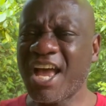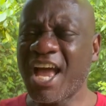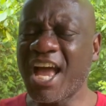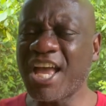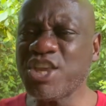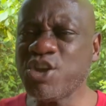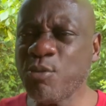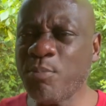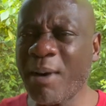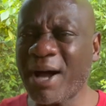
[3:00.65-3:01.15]

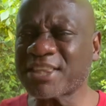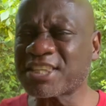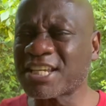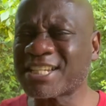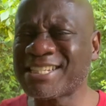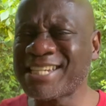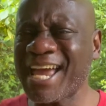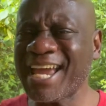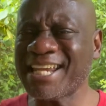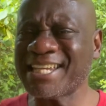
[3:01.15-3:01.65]
and you about to
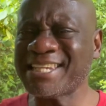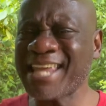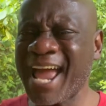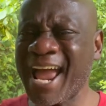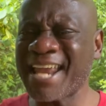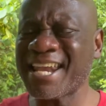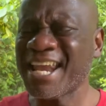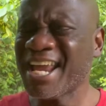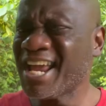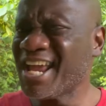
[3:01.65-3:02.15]
take
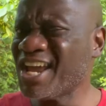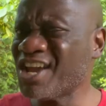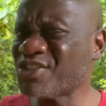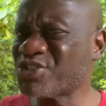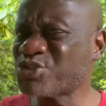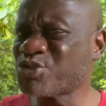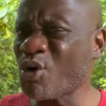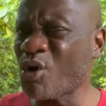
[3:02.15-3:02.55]
that and